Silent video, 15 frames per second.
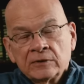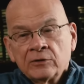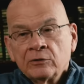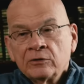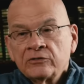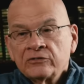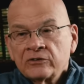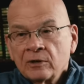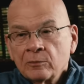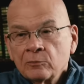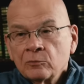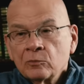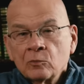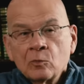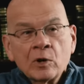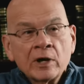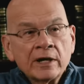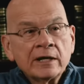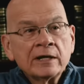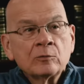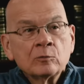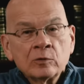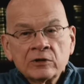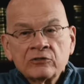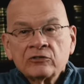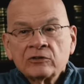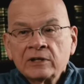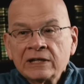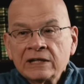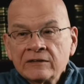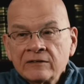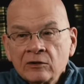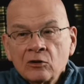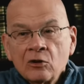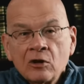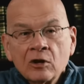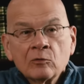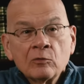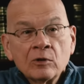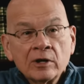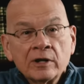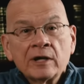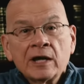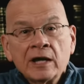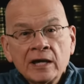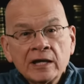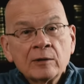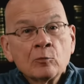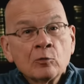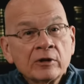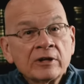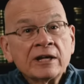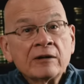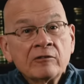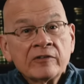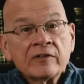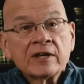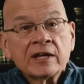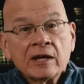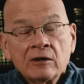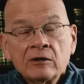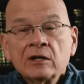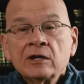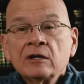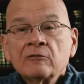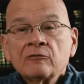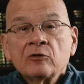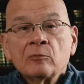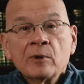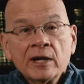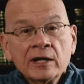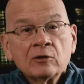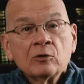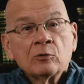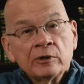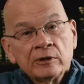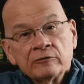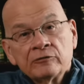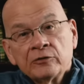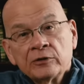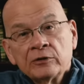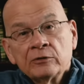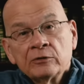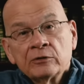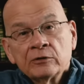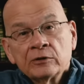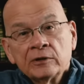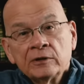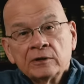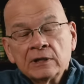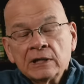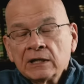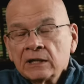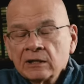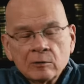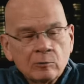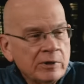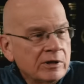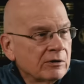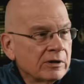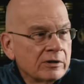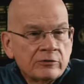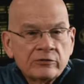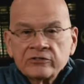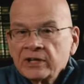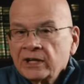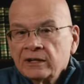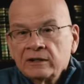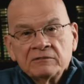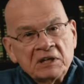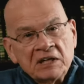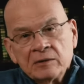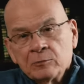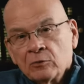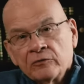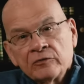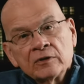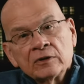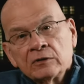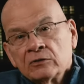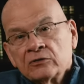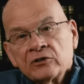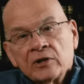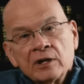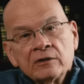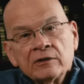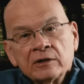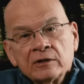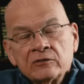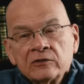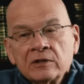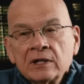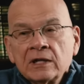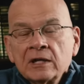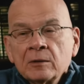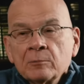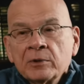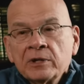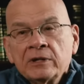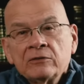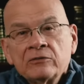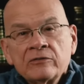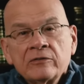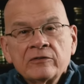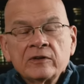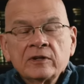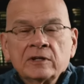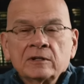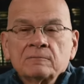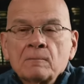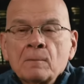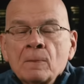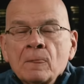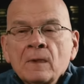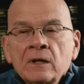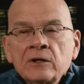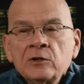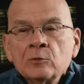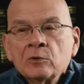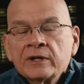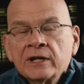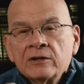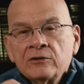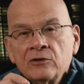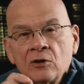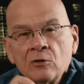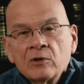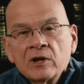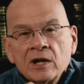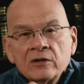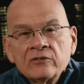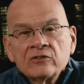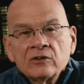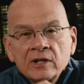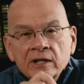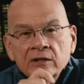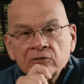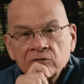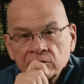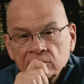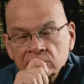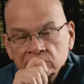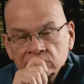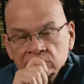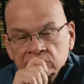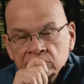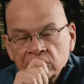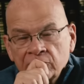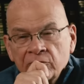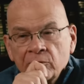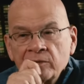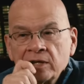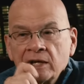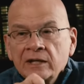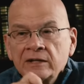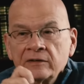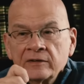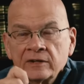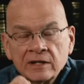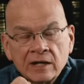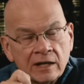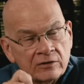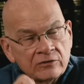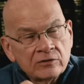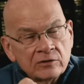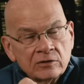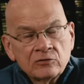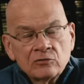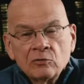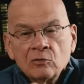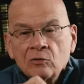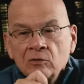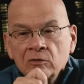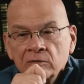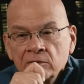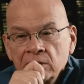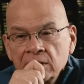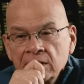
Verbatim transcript: There is some way in which, in the long run, I am working everything out for my glory and for your good. We don't understand it any more than the little child does. But here's the thing you will get no consolation from the idea that God is in control